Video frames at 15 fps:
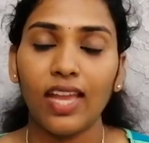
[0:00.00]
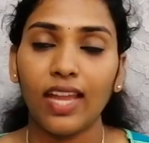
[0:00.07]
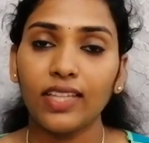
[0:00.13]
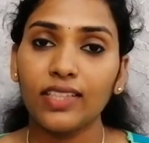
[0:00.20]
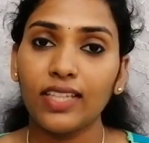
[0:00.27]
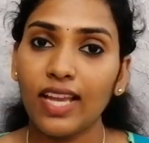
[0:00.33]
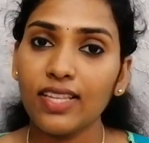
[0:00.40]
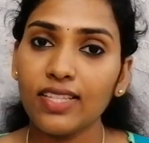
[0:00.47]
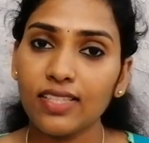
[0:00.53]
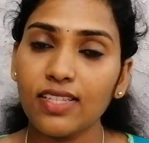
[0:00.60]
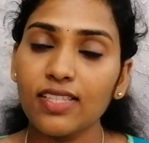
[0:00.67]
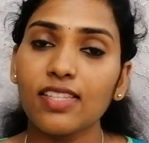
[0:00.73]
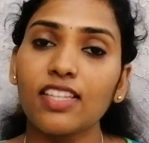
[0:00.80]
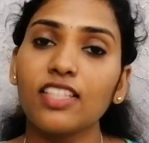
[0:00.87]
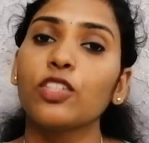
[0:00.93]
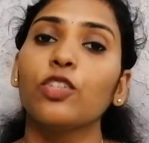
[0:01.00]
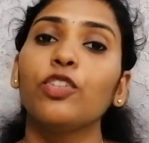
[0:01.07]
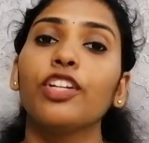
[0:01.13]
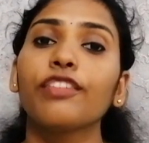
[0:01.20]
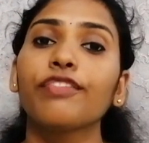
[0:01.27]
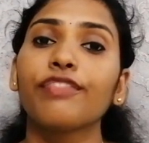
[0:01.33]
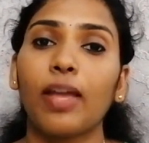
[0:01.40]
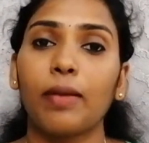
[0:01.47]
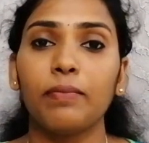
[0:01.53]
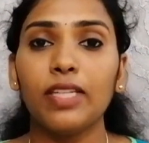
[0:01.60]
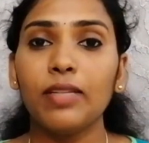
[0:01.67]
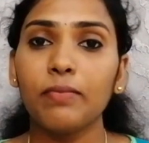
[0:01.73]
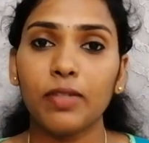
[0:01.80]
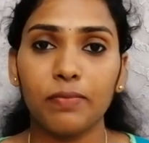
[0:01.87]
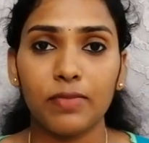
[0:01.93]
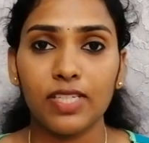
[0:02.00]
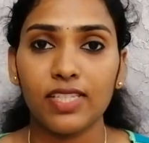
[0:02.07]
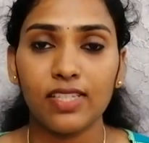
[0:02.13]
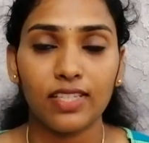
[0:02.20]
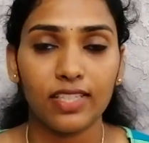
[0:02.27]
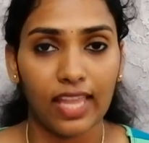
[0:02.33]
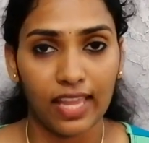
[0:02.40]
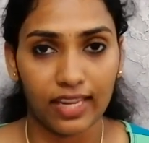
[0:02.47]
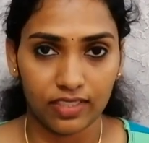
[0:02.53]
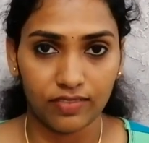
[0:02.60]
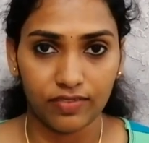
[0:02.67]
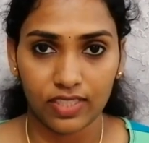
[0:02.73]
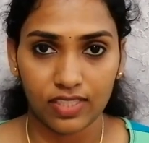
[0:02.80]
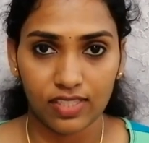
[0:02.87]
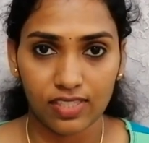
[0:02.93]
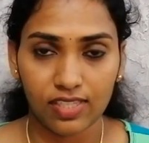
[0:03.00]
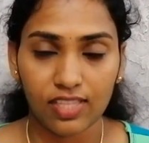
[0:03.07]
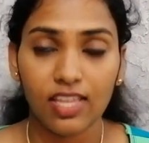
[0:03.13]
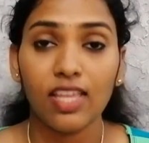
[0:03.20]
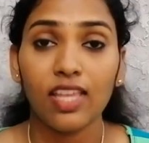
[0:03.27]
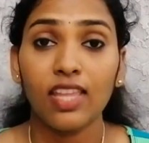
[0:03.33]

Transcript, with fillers: And the last is including family members in the activities.